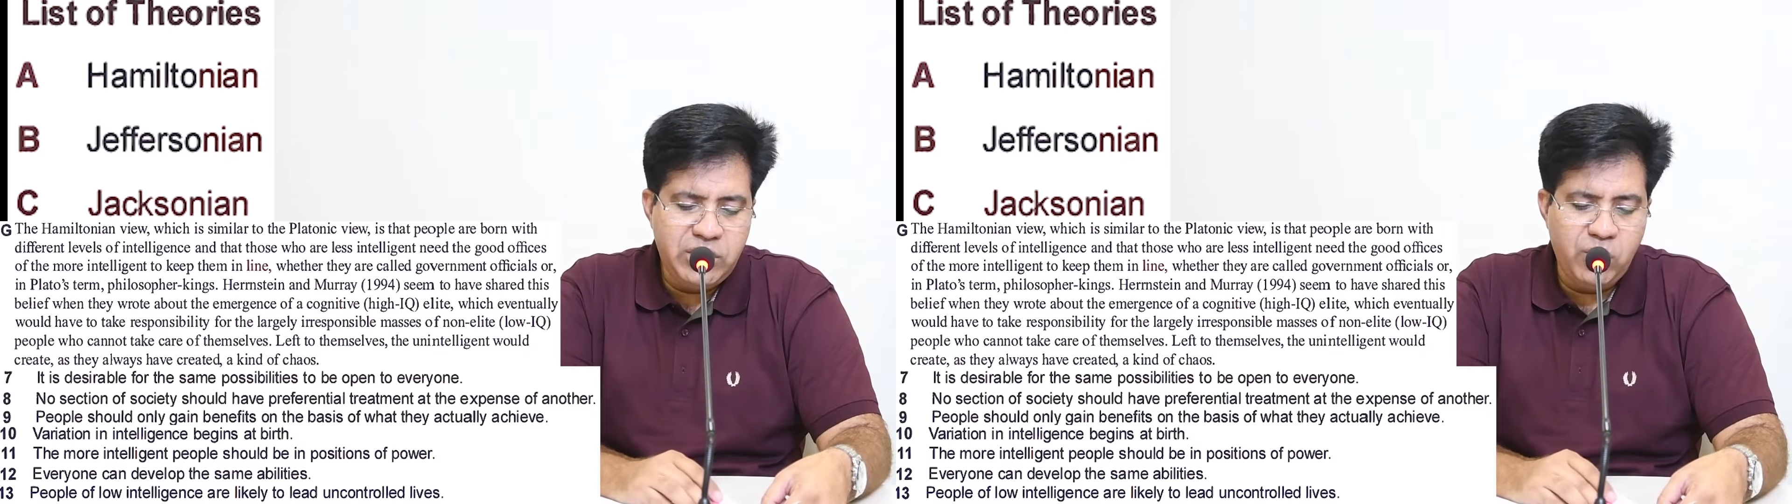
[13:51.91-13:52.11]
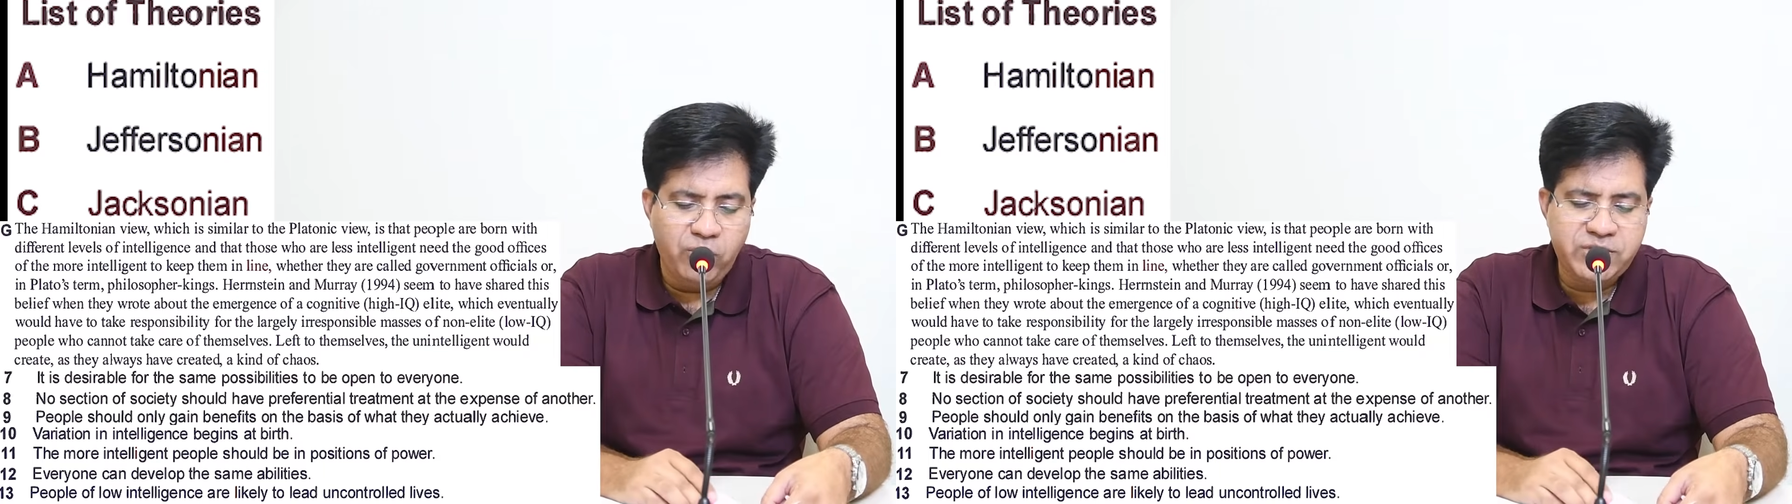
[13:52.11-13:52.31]

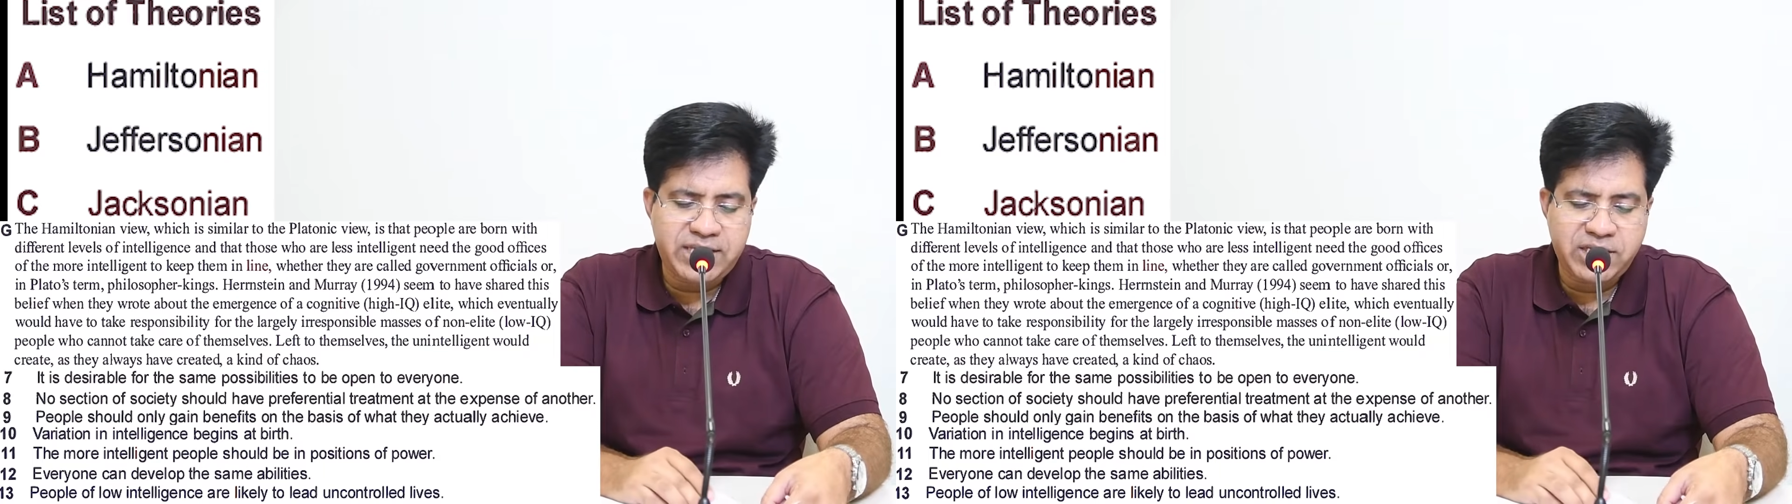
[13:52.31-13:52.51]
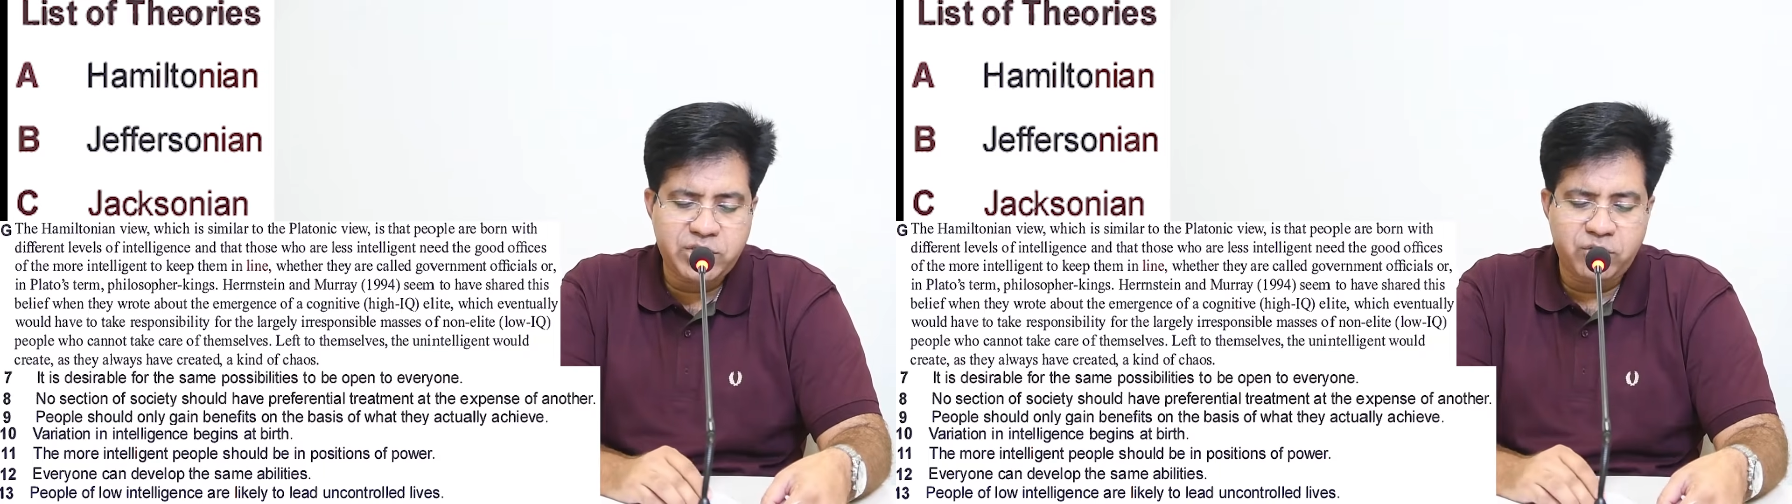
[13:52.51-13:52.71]
No
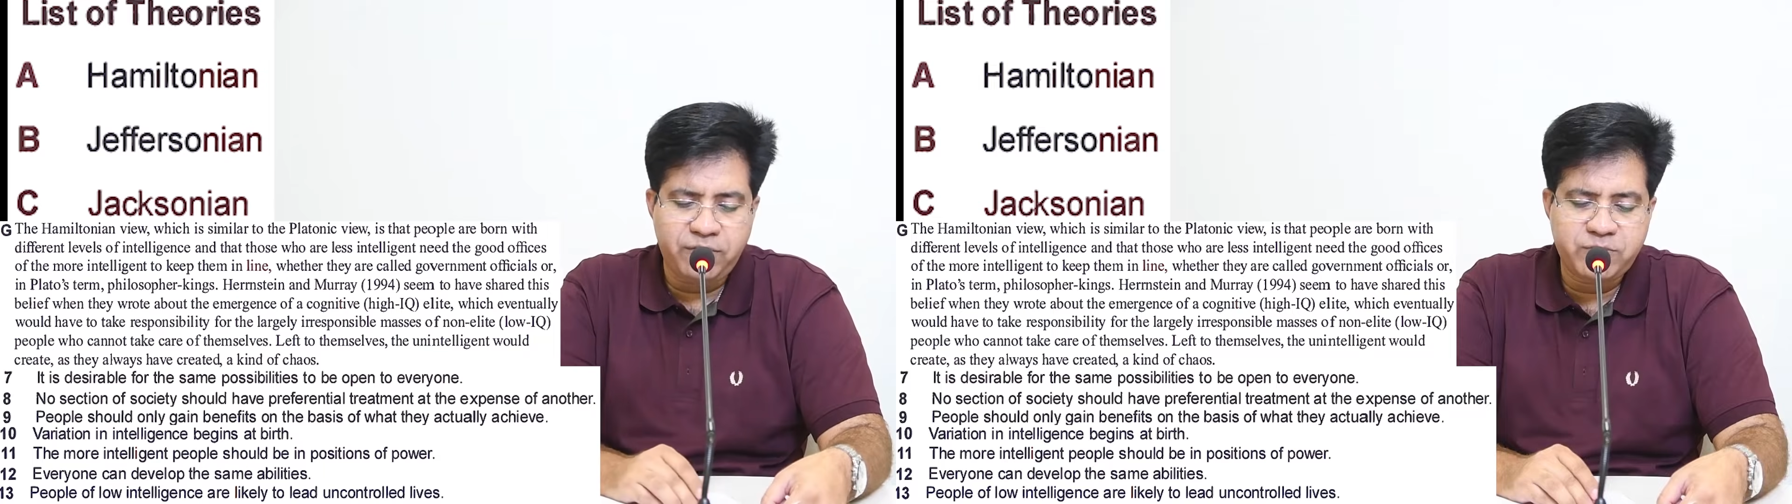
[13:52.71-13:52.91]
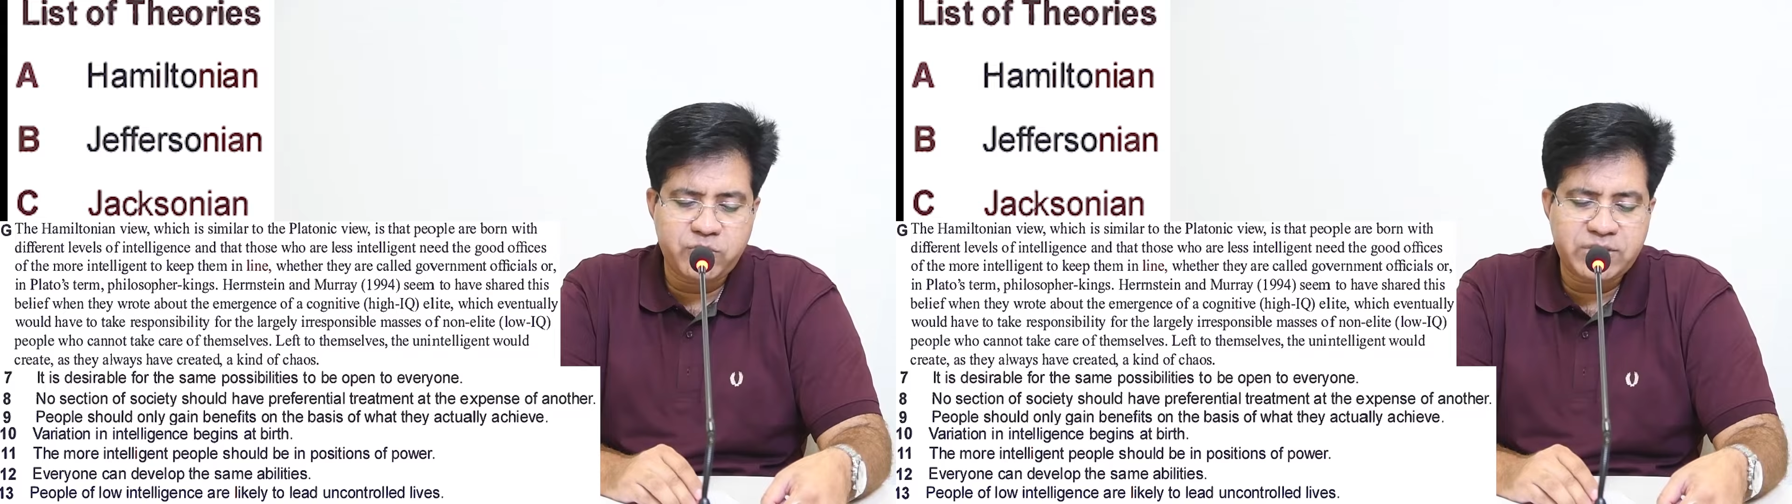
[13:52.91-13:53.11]
section
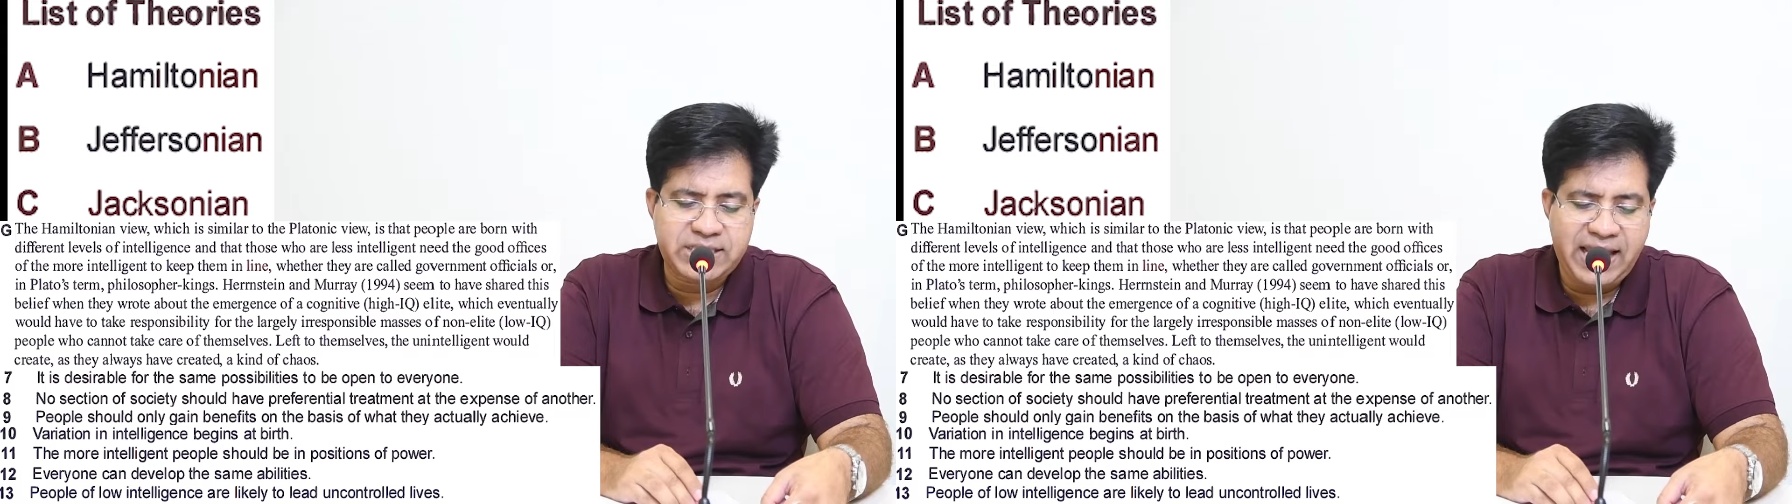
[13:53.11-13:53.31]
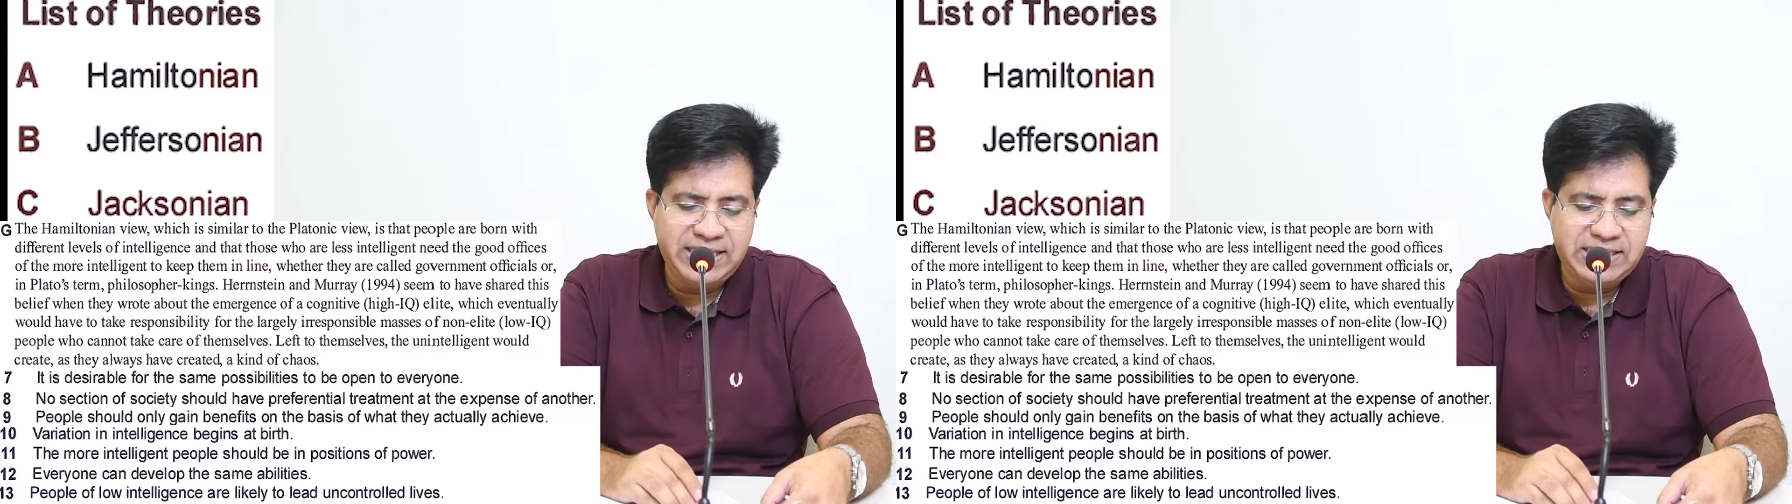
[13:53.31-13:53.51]
of
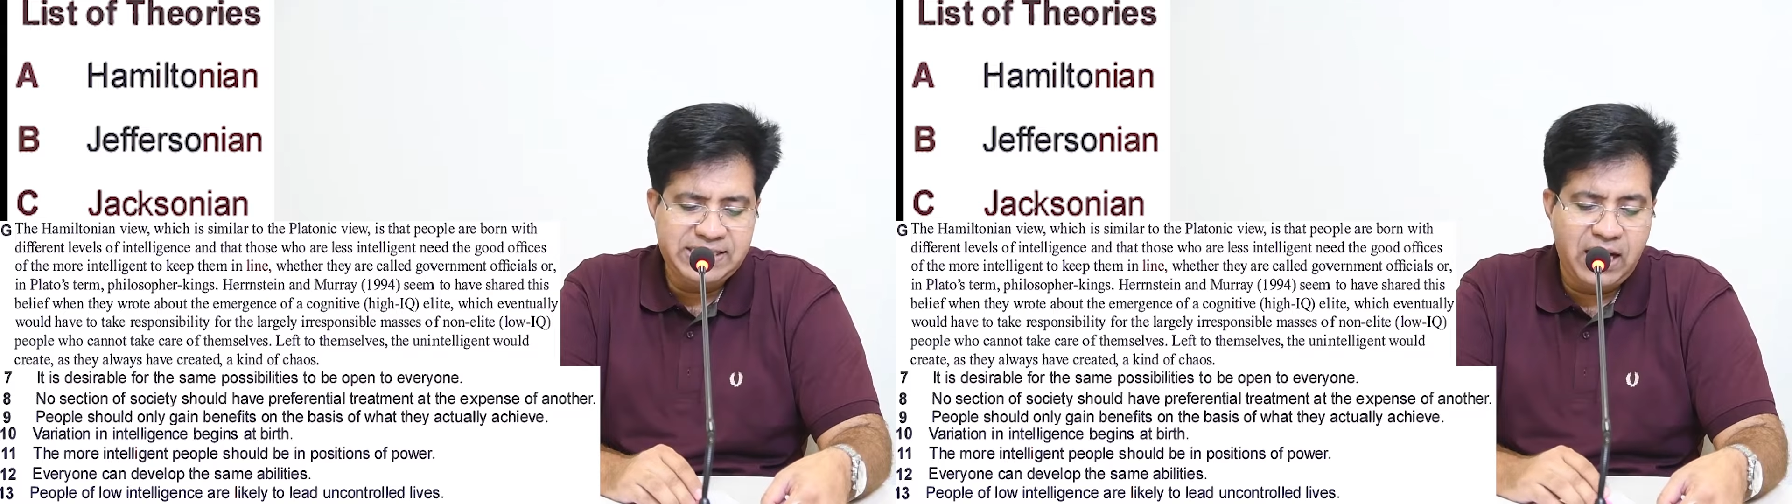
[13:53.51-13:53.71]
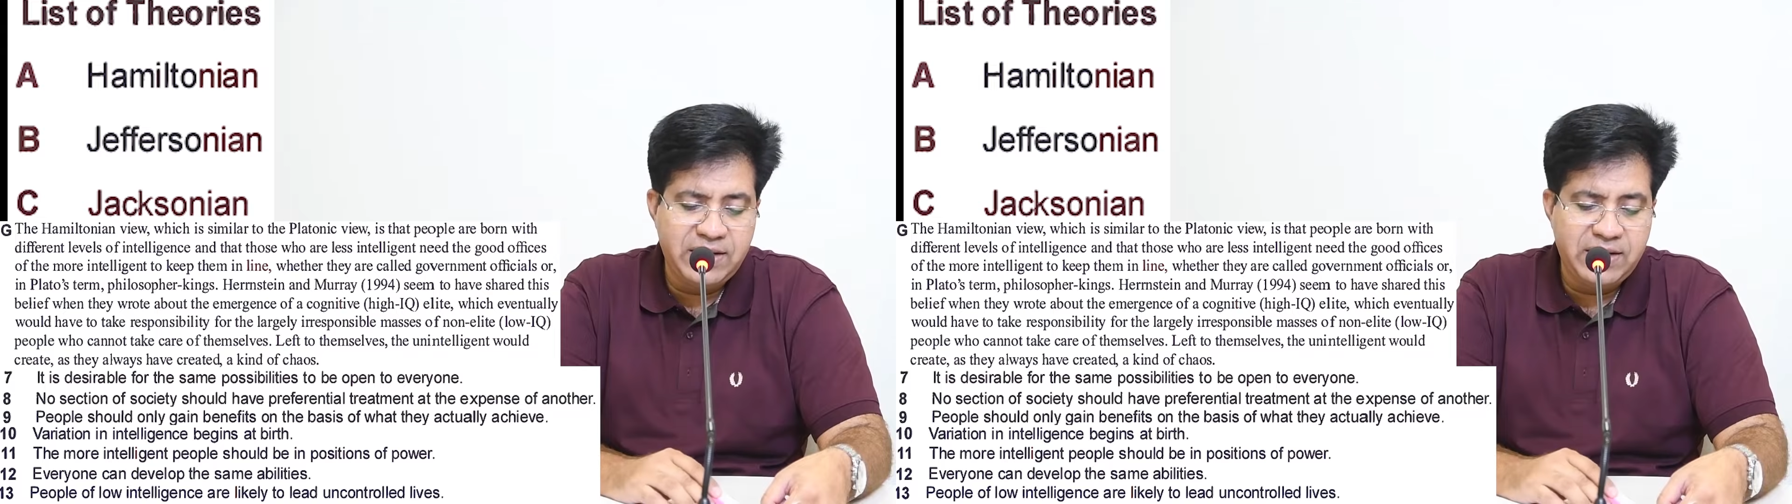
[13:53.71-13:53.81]
society,